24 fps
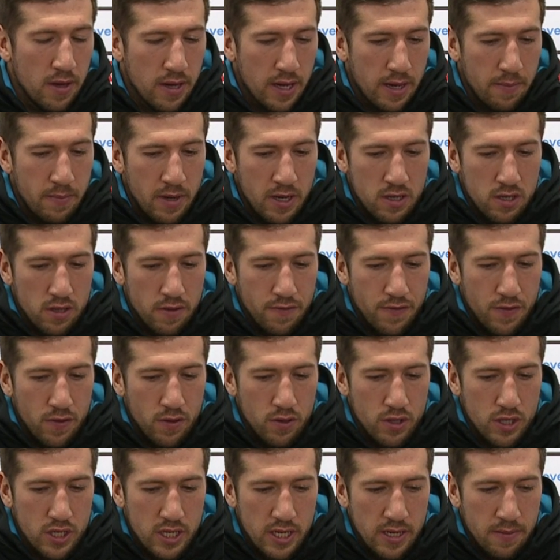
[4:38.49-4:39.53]
coming into the
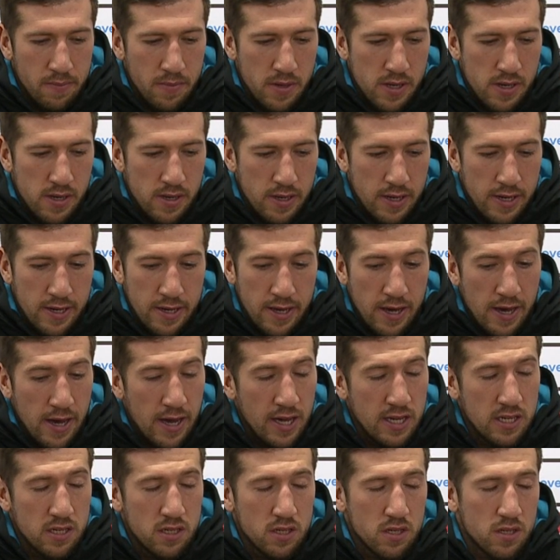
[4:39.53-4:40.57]
first team, and
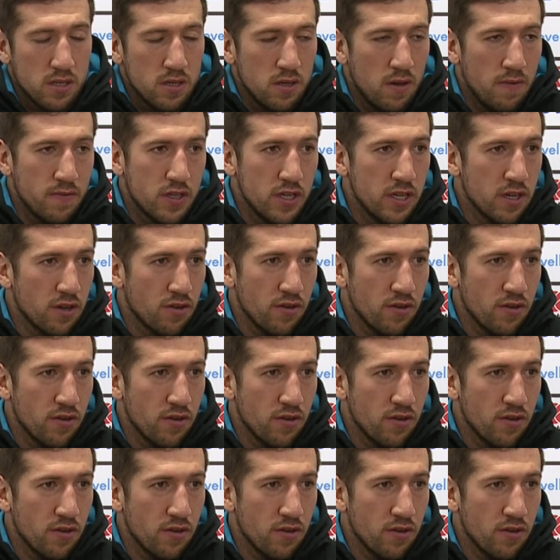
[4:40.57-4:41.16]
he's obviously a